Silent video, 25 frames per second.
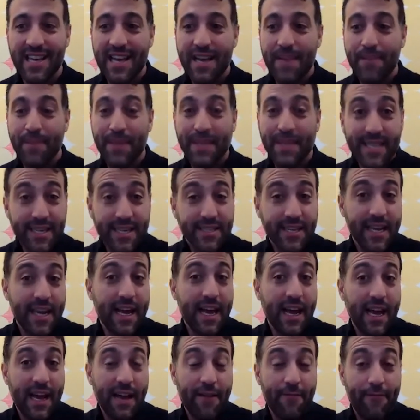It's actually
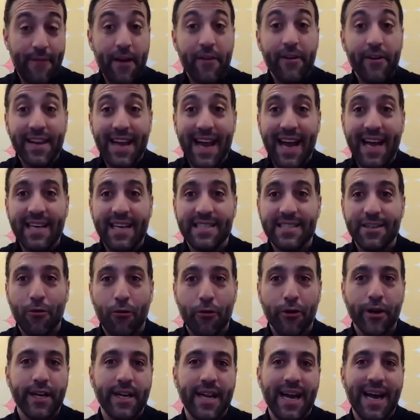a very nice,
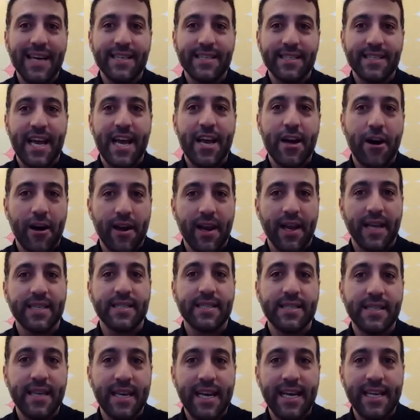organized, chaotic
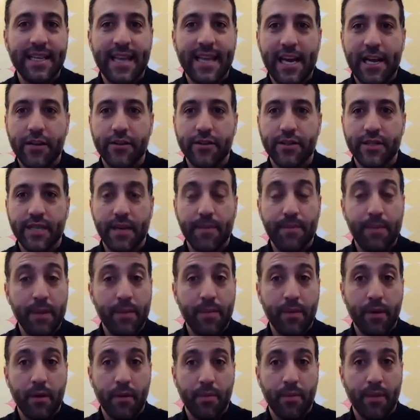scene that you see
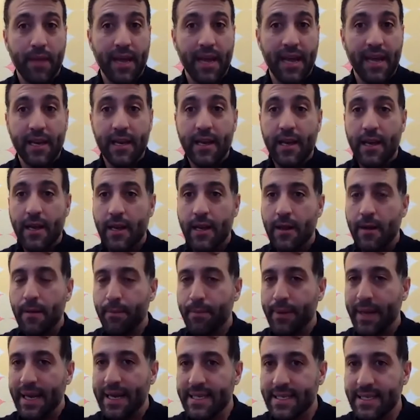people playing
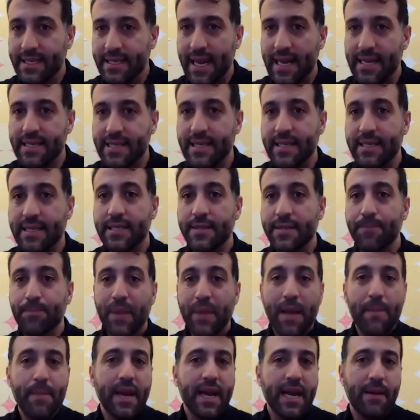PlayStations.
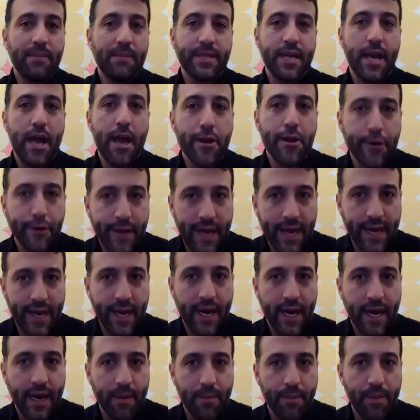It becomes the internet
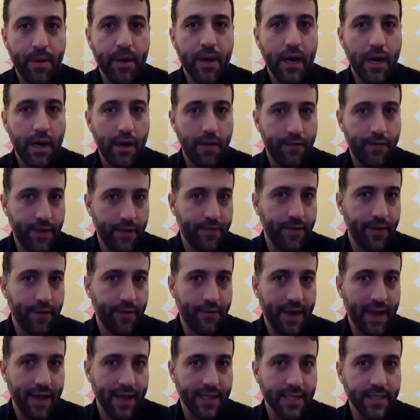hub of the
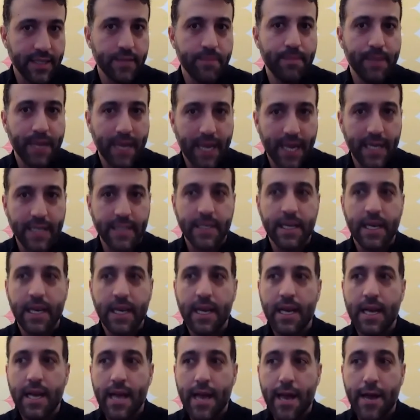favelas because
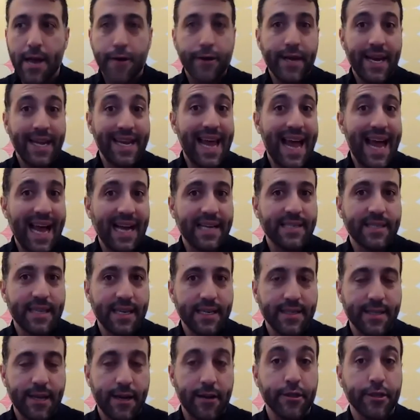internet
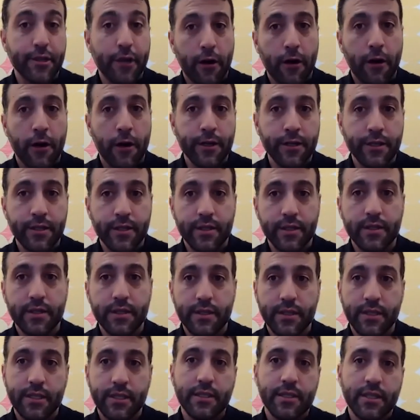access there is hard,
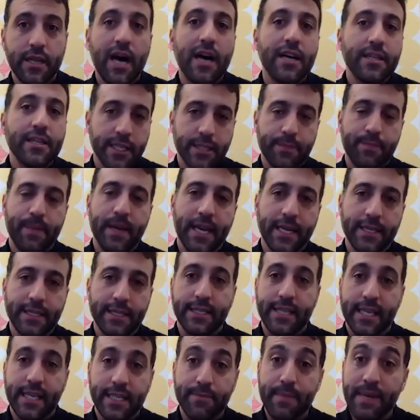not just because
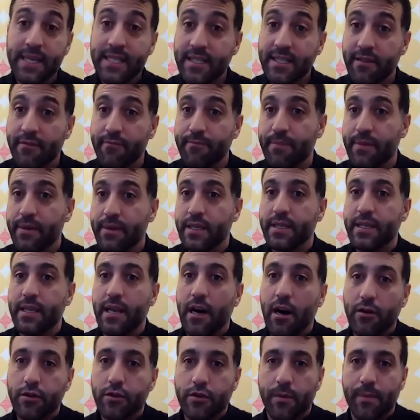it's expensive, but
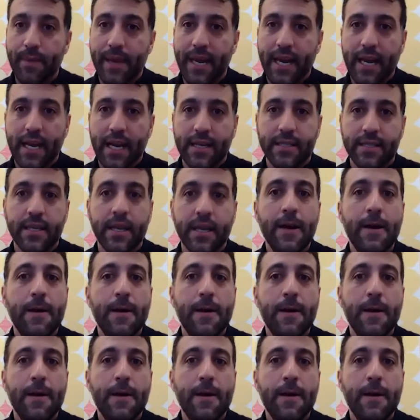also because